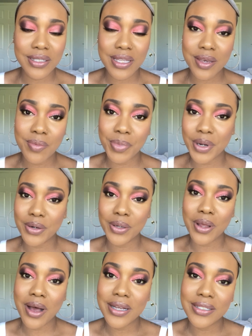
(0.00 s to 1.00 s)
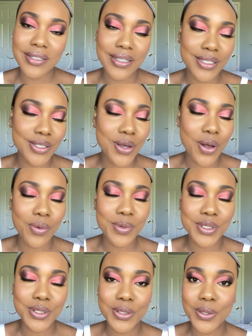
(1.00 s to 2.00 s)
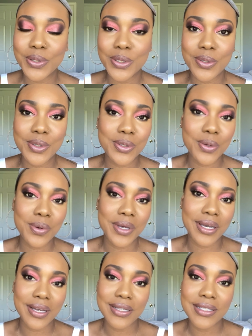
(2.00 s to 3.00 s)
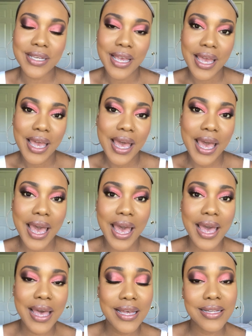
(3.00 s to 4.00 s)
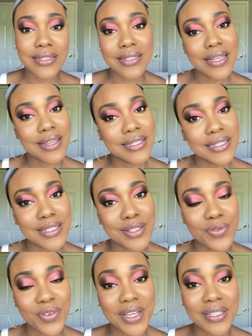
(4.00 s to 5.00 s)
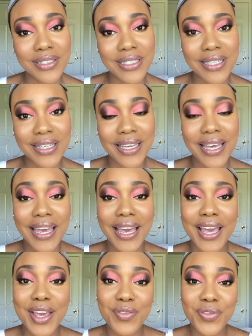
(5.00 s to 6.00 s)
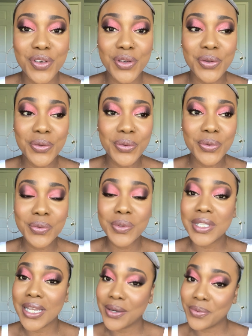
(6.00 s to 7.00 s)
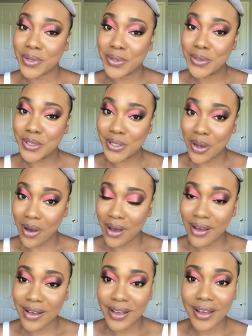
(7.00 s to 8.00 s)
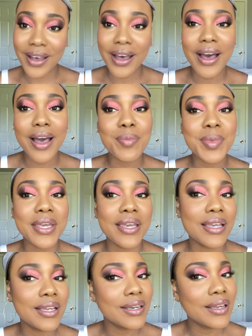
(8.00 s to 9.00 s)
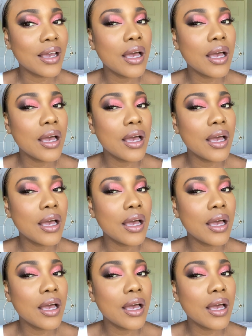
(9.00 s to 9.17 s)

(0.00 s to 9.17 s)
the Butter Gloss. It's always so good. And this is the final look. If you like what you saw, I mean,